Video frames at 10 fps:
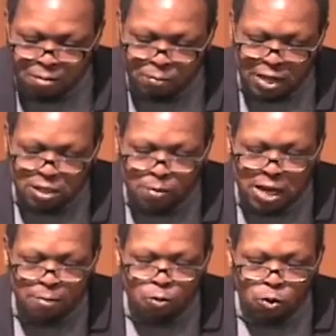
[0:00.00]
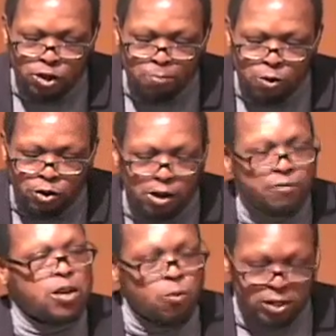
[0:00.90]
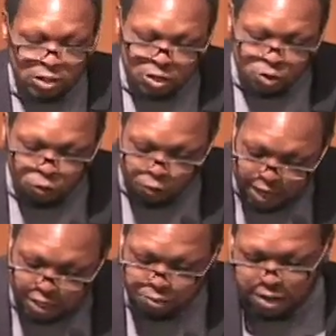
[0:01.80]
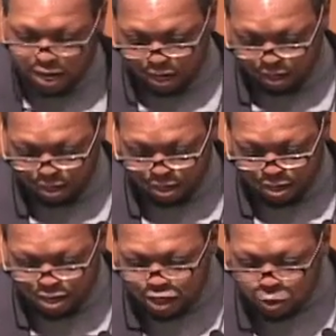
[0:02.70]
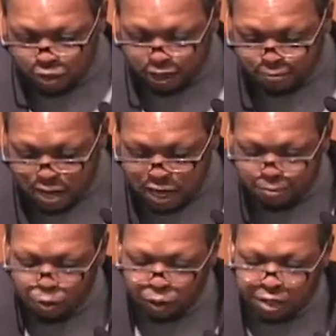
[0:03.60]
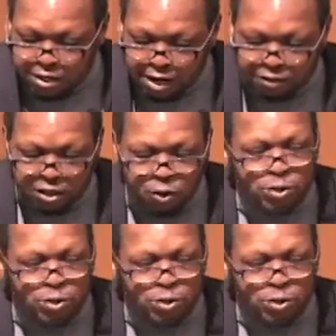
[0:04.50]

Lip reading: But as many mourned the murder of the quintessential race man, so did many mourn the death of the